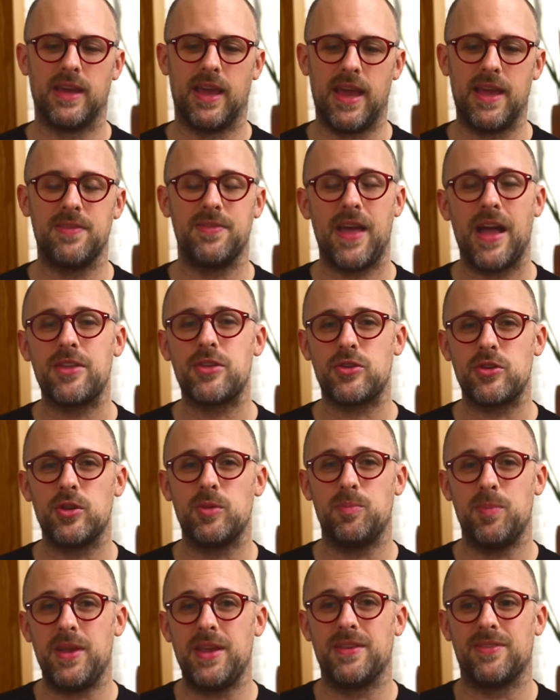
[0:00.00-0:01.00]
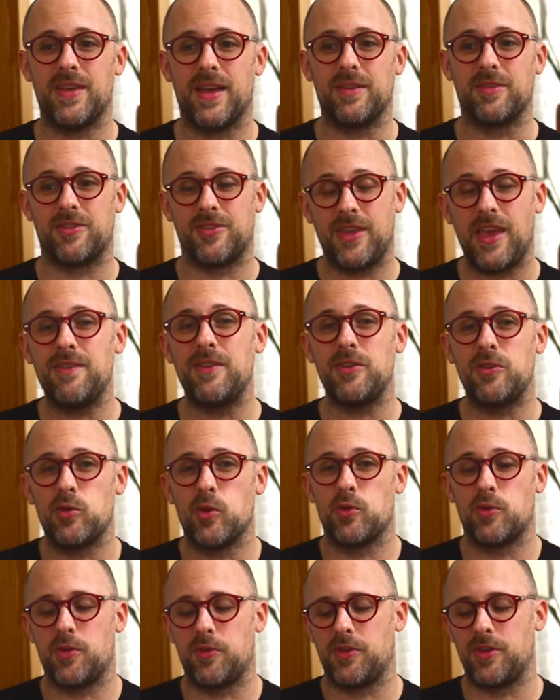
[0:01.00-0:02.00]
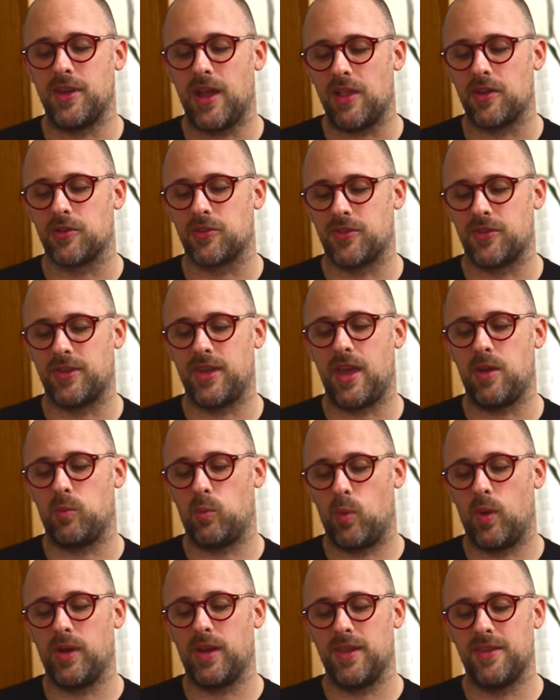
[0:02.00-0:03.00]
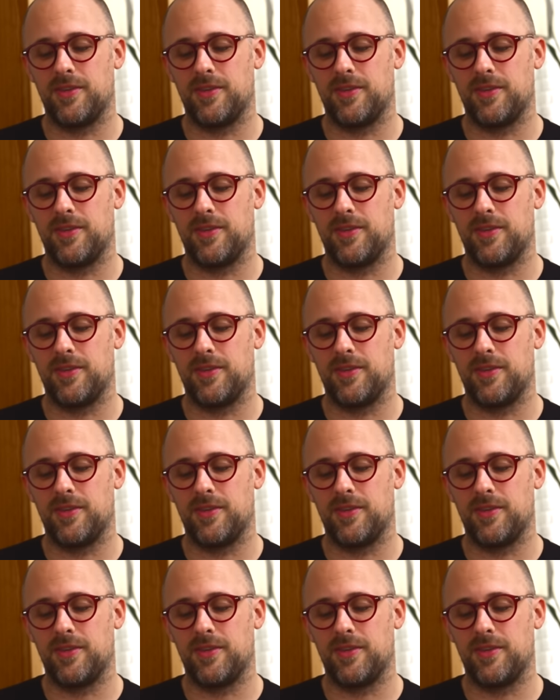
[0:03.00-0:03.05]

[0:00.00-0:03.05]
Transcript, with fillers: And that should mean that saving $250 to get what